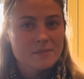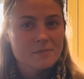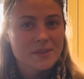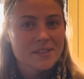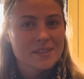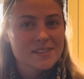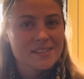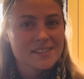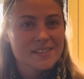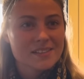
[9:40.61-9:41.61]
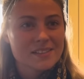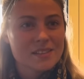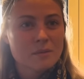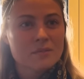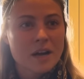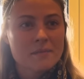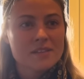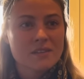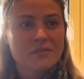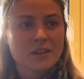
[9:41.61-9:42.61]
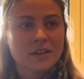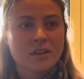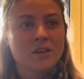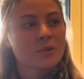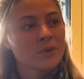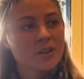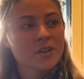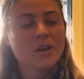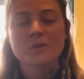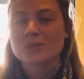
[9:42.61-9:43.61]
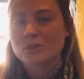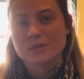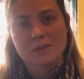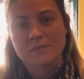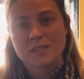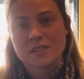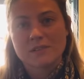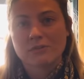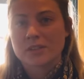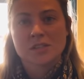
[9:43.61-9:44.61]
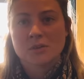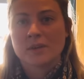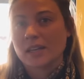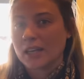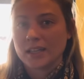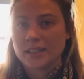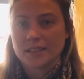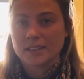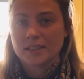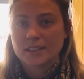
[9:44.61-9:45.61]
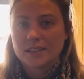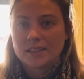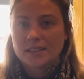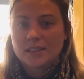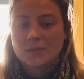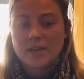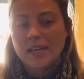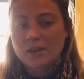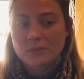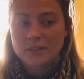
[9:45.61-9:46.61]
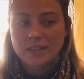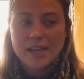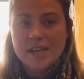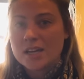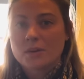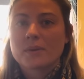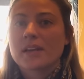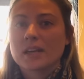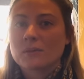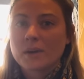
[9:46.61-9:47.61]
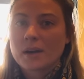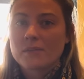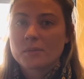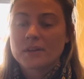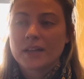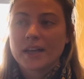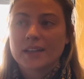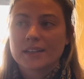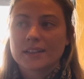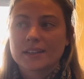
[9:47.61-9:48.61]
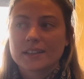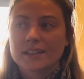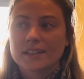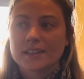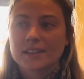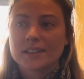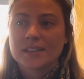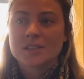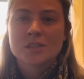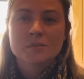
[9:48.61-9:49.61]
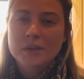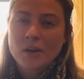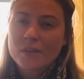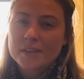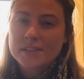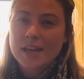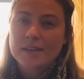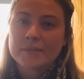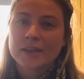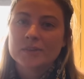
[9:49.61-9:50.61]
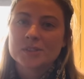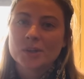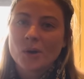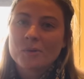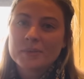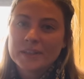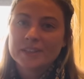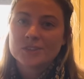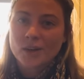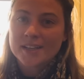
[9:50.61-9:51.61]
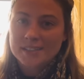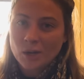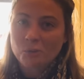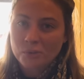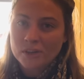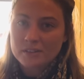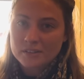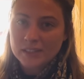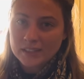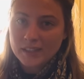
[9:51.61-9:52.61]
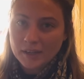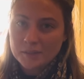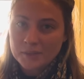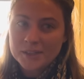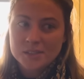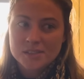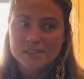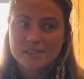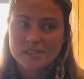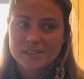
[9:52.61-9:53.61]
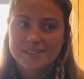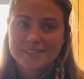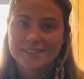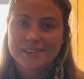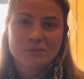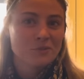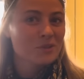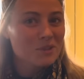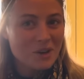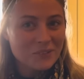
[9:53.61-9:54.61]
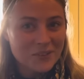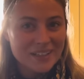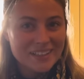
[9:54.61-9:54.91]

Because sometimes I feel like, oh, well, you're going through something different, so we can't relate, or we can't whatever. But like, it should be all the same. Like, we should all be trying to help one another get there, because if you know